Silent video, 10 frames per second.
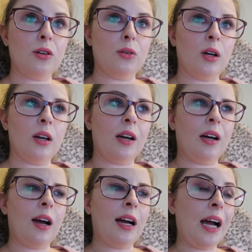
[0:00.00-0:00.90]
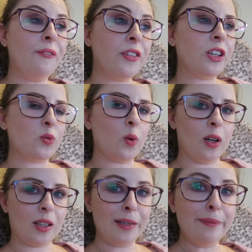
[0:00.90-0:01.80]
I have finished
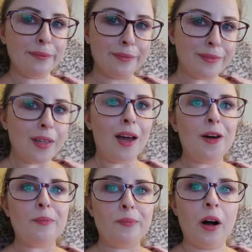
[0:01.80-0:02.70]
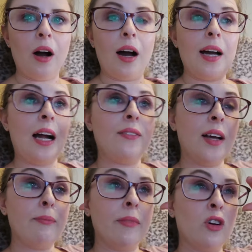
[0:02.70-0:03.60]
work, but I have
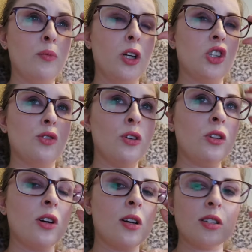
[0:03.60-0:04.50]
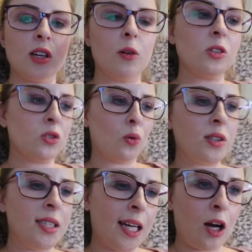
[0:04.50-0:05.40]
left my computer on because I was
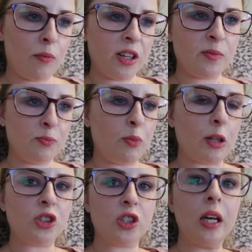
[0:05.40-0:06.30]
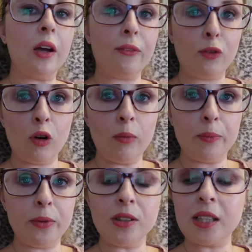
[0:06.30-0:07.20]
sorting out my spreadsheet for my
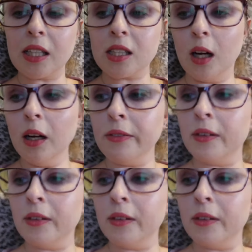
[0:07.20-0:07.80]
beauty stuff.